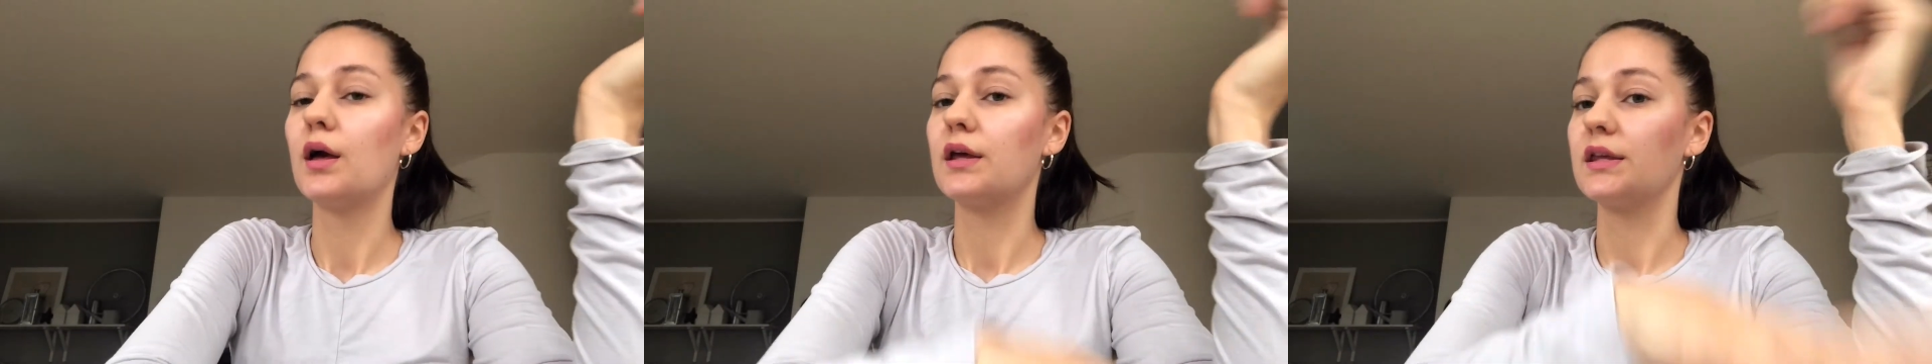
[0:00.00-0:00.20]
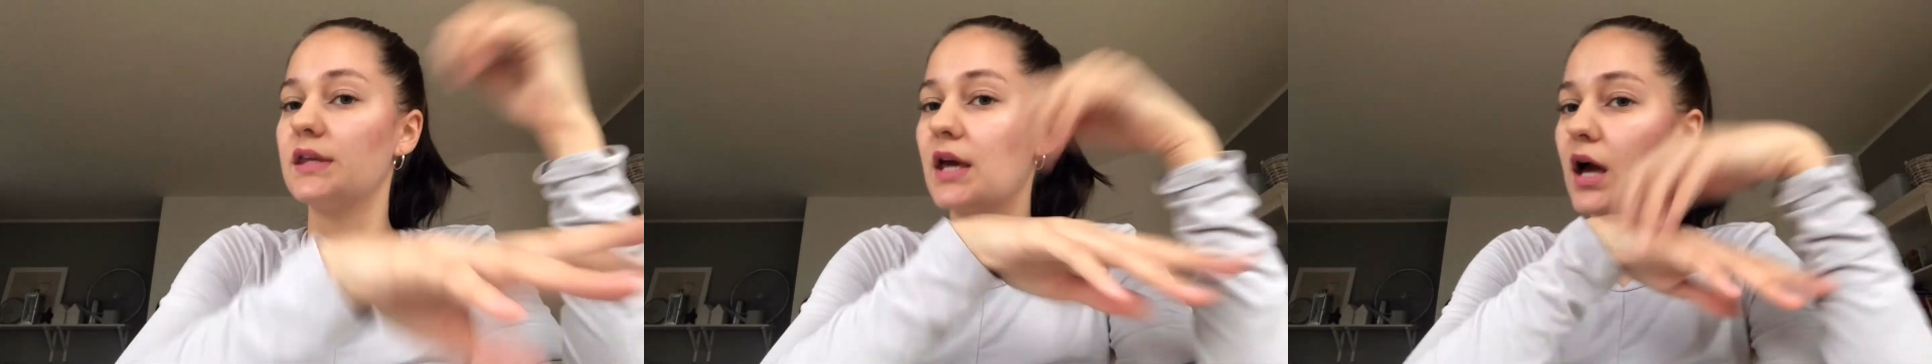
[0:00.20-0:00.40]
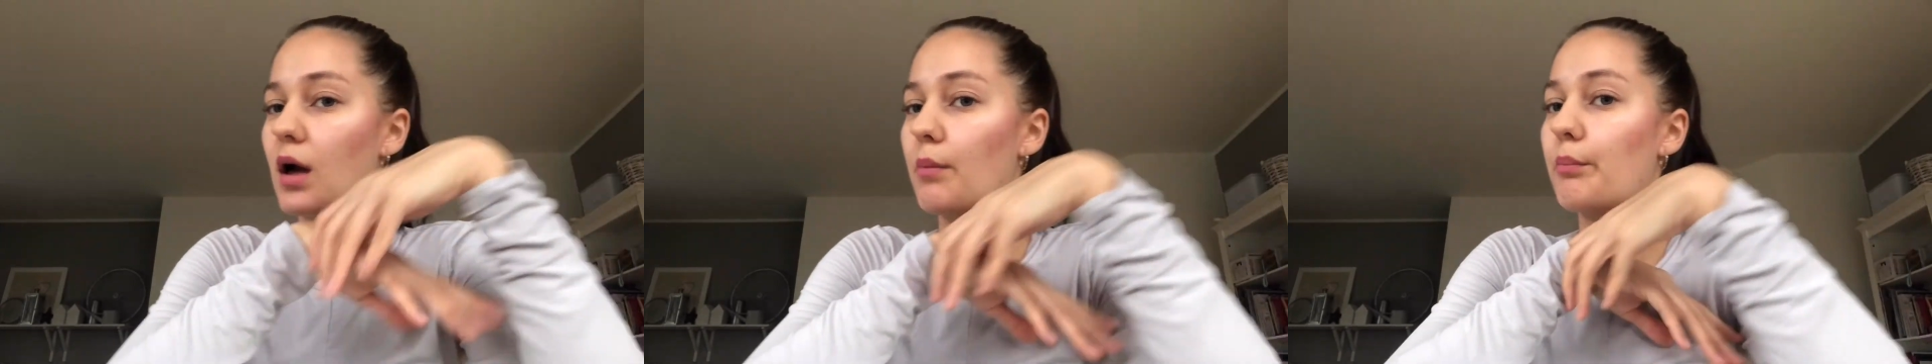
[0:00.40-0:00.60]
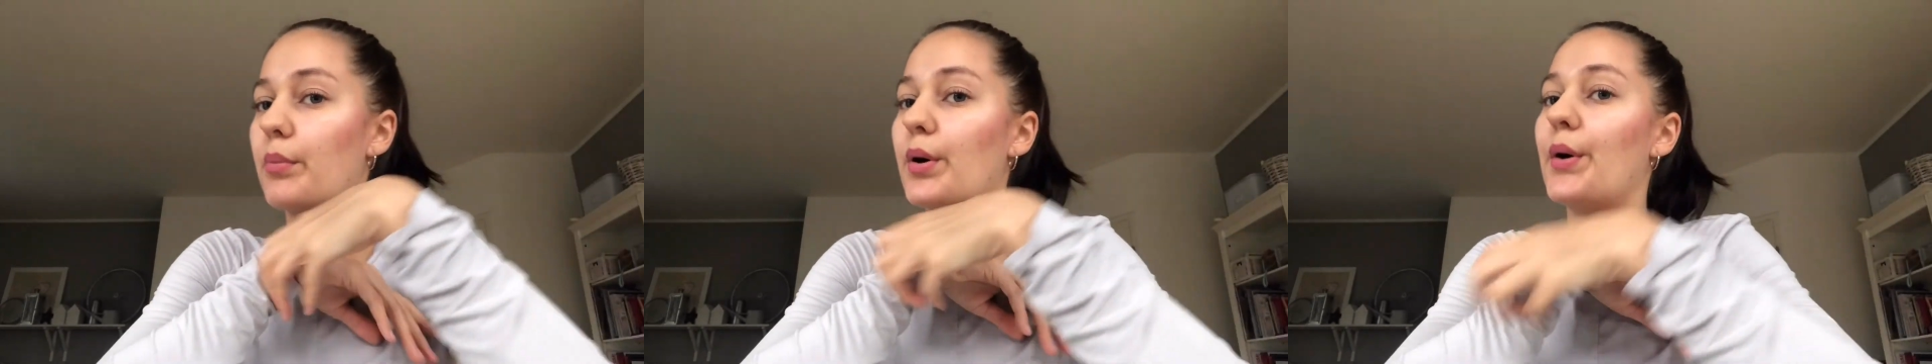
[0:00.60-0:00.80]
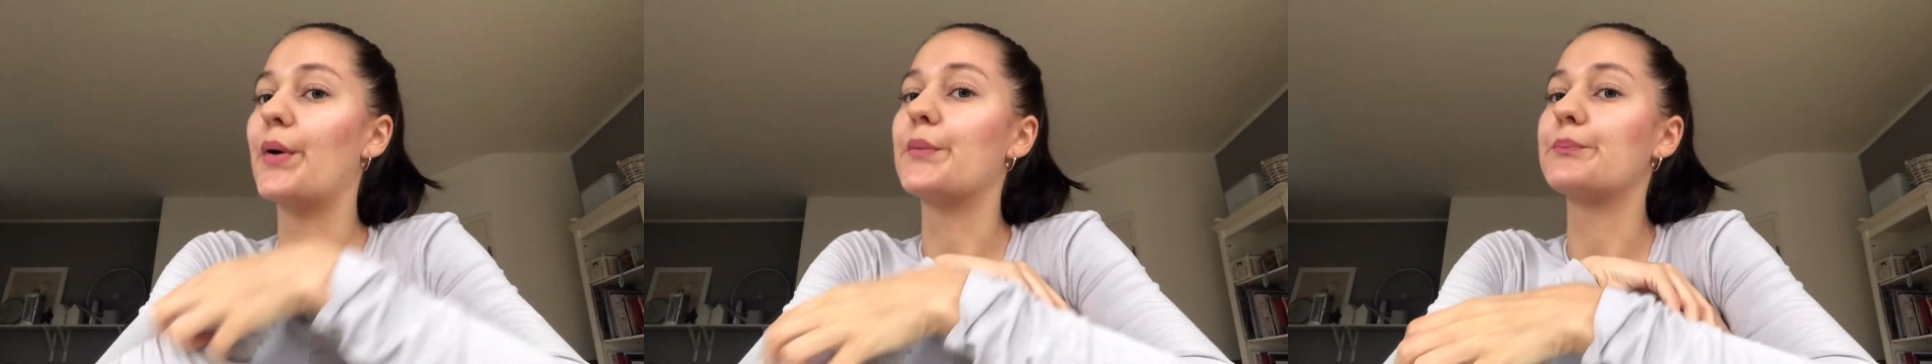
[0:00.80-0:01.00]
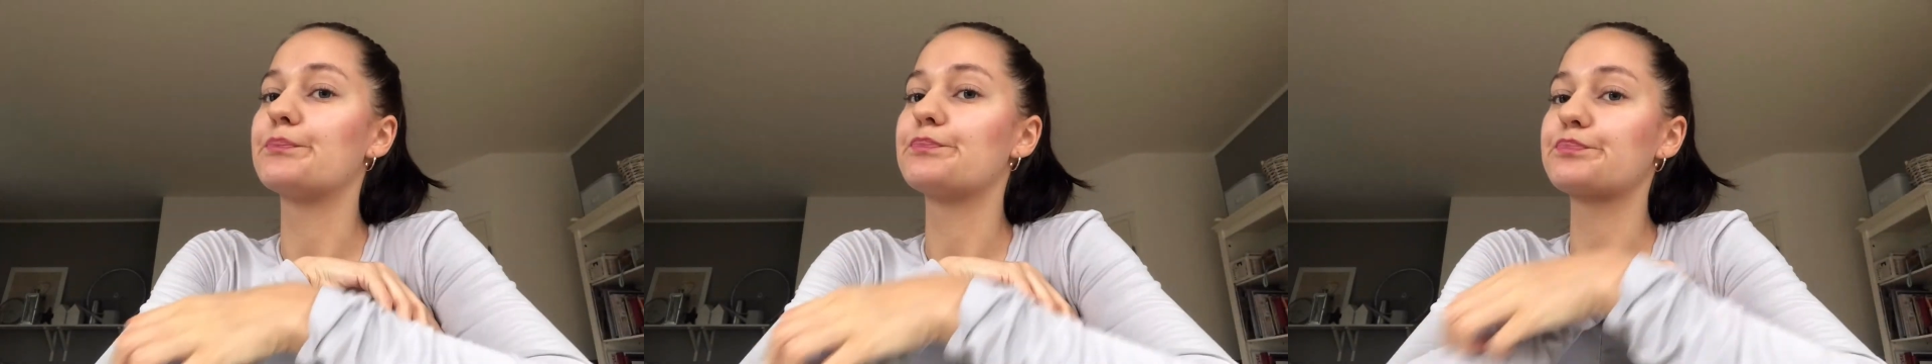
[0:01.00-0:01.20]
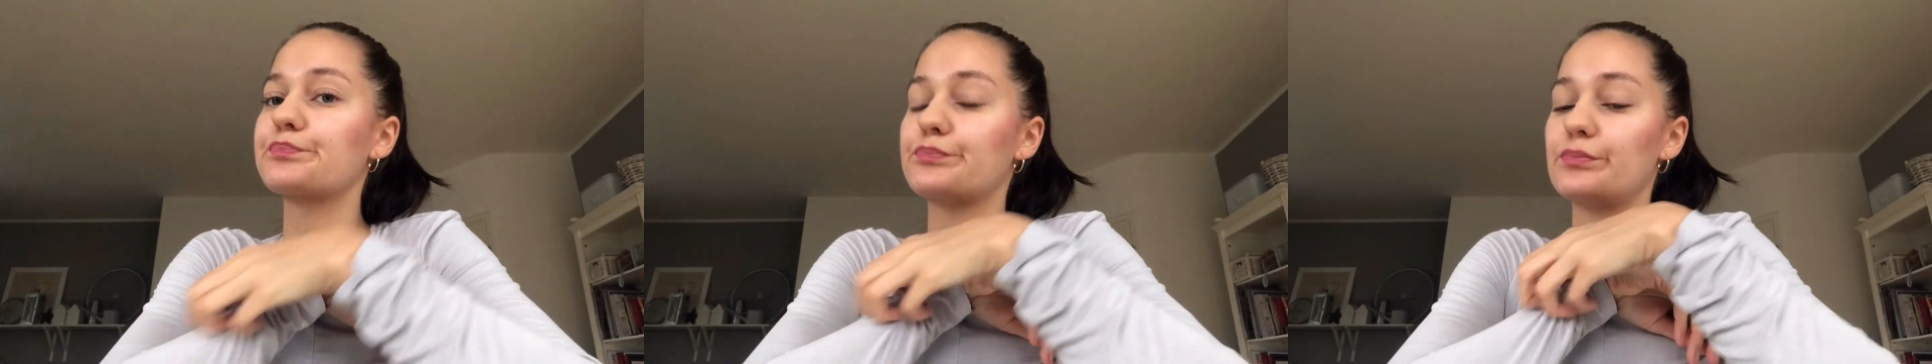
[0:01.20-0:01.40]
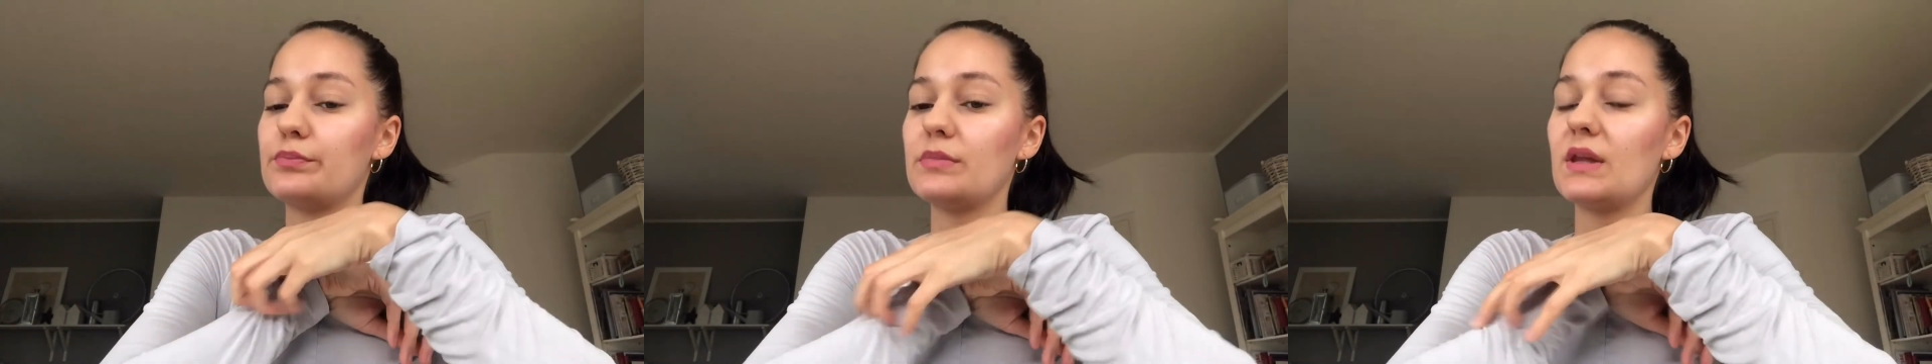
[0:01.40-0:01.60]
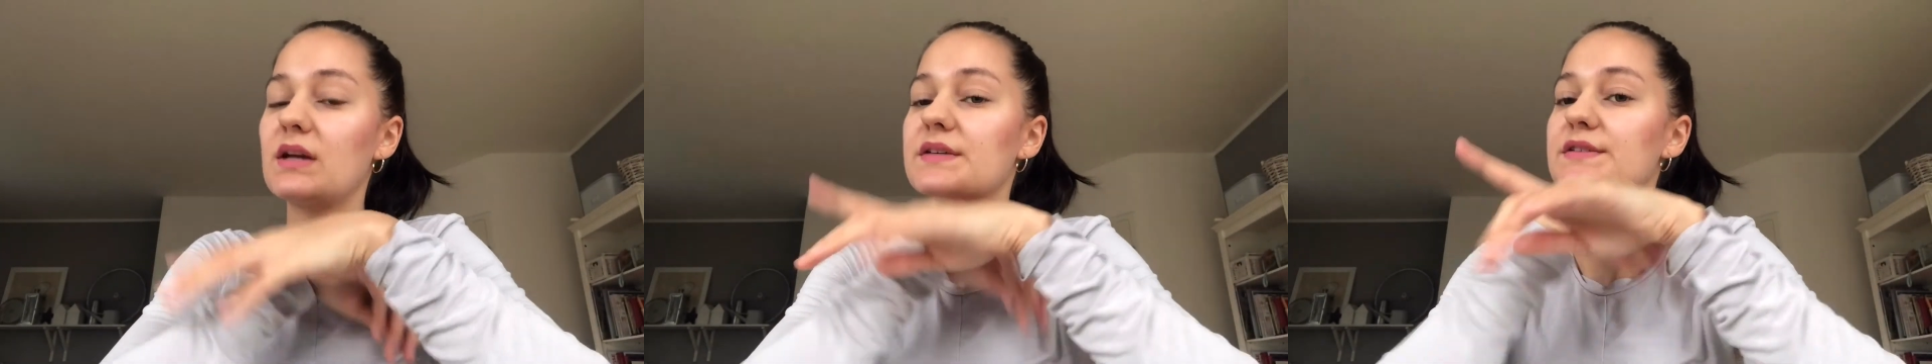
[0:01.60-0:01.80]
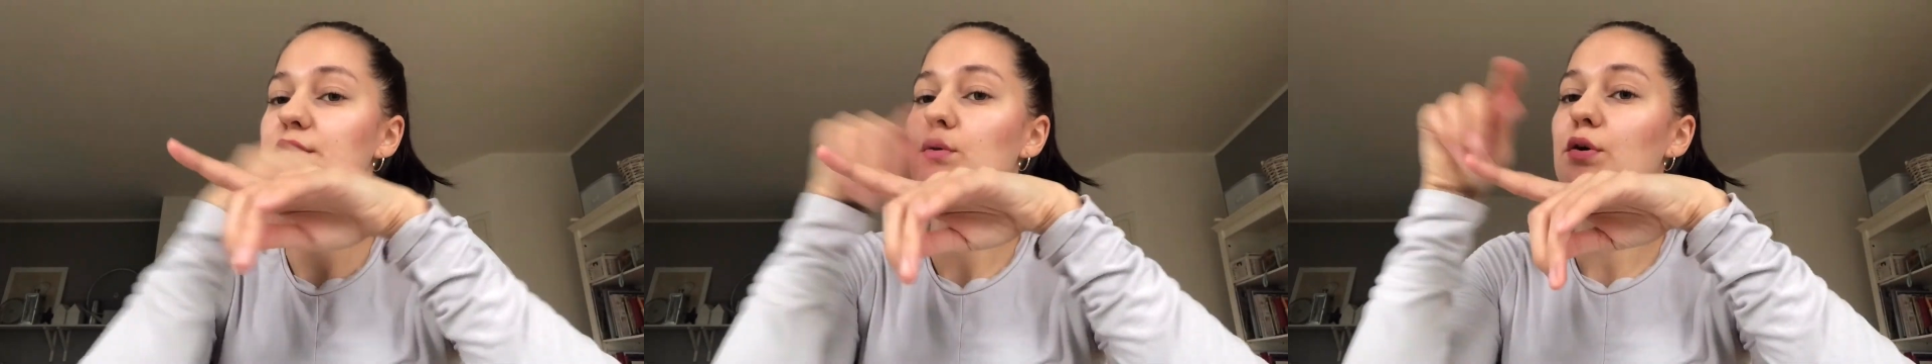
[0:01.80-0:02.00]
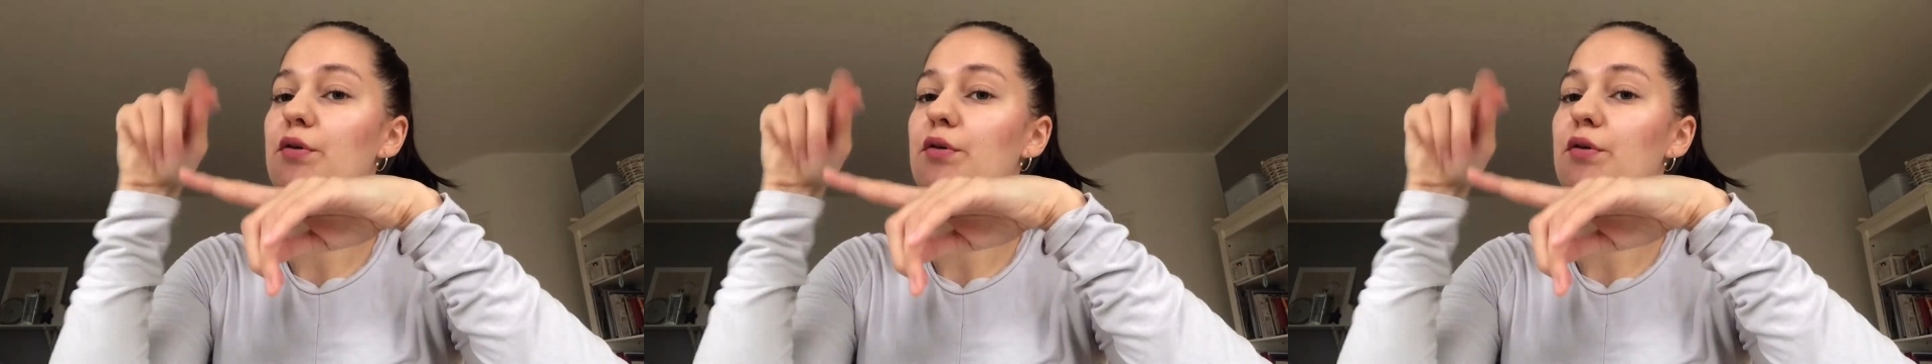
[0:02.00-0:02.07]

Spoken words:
yet, but so